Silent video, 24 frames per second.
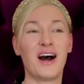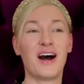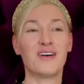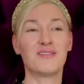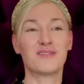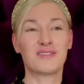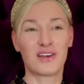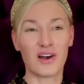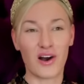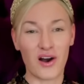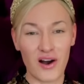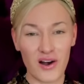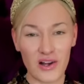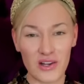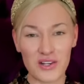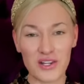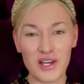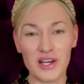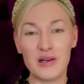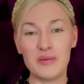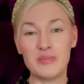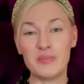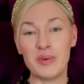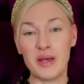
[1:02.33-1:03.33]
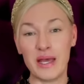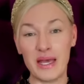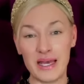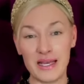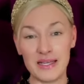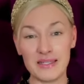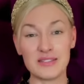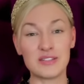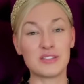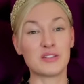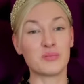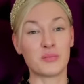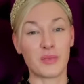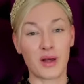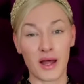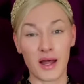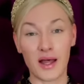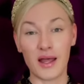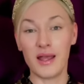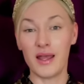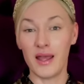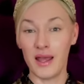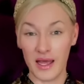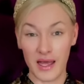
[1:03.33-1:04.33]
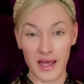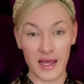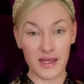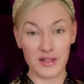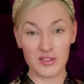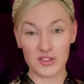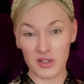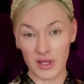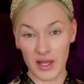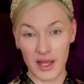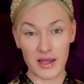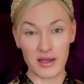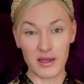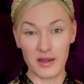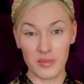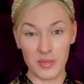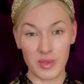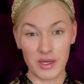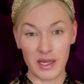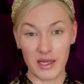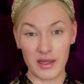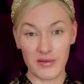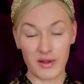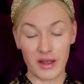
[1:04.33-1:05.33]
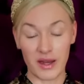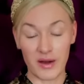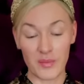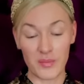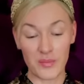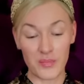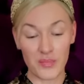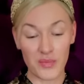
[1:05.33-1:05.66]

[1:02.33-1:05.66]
I've gone and pierced my ears. Can you believe it?